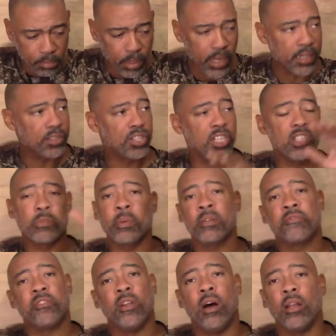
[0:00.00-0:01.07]
but she's
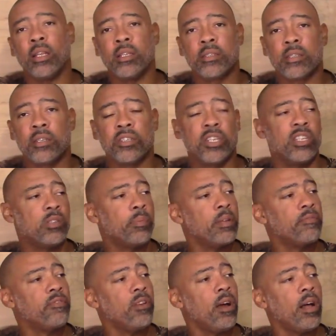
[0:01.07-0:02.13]
been flawless. She's
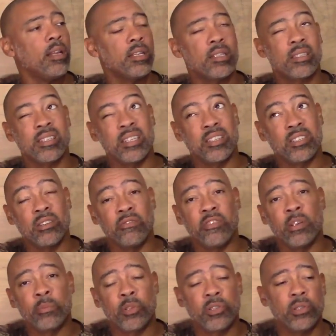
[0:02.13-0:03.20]
been flawless since
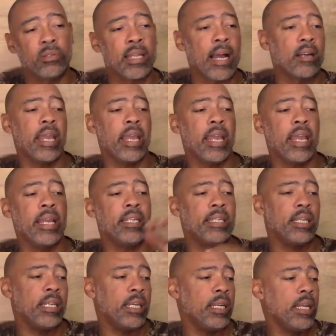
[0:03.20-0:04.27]
November
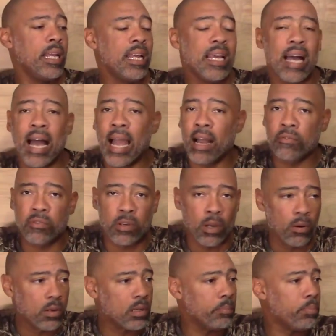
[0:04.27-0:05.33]
2018. I have
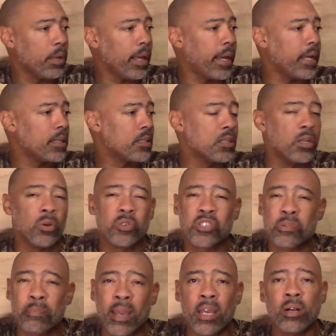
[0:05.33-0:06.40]
no complaints, no
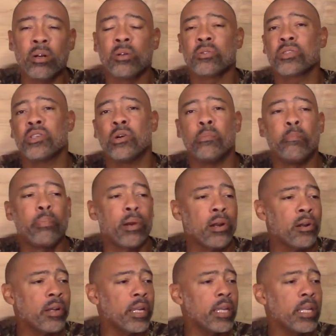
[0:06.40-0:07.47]
smells, no
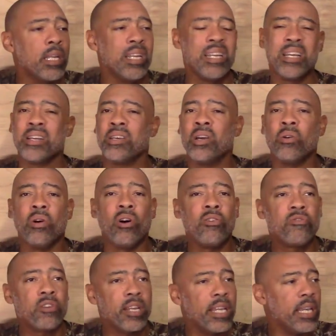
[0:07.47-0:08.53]
burning, no
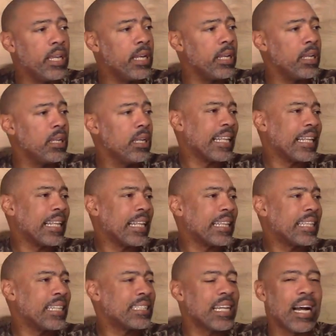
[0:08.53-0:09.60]
overheating. I
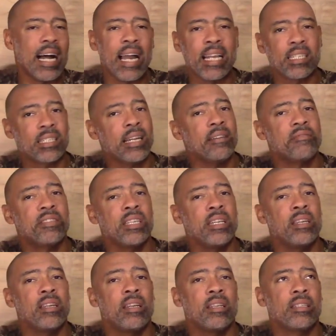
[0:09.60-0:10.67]
think the highest I've
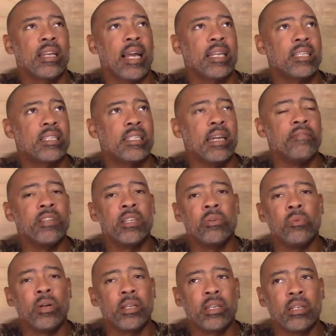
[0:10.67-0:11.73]
seen it is like
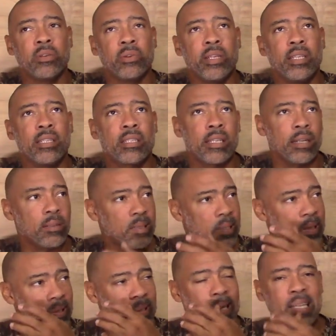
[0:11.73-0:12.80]
71 degrees
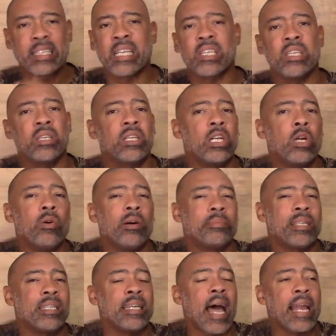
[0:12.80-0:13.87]
Celsius, and I think you can go
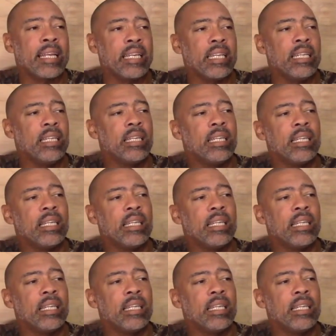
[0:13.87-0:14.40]
up to 90.